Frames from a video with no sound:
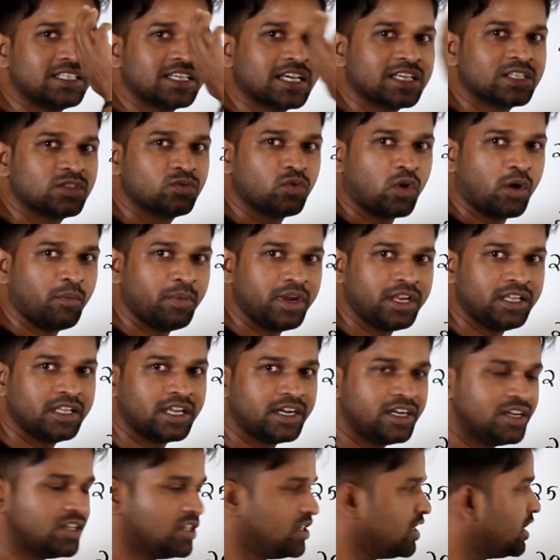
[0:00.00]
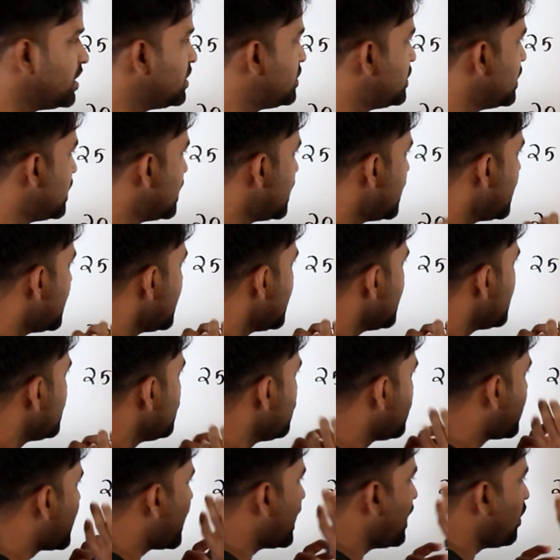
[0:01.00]
just omit the digits.
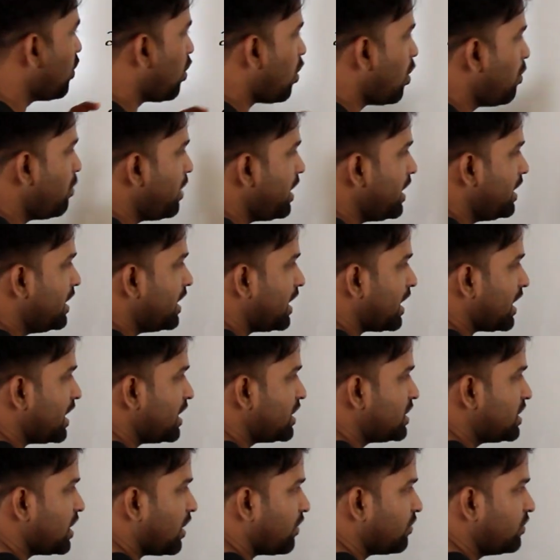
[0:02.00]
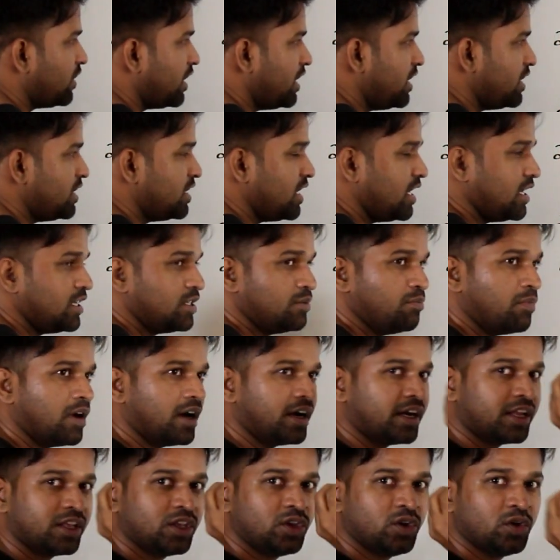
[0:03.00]
You can omit the rest of the digits,
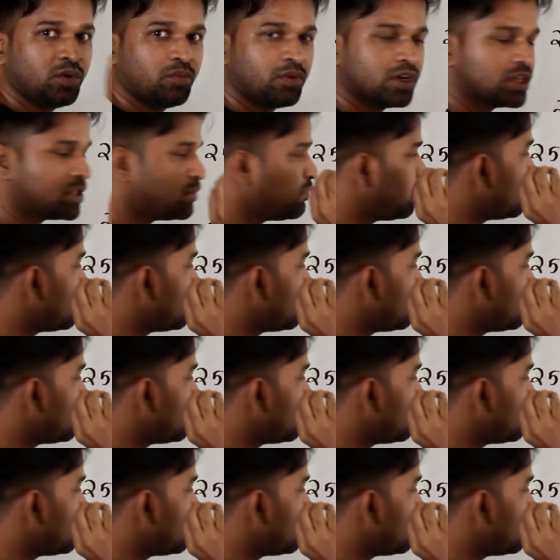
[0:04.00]
but you must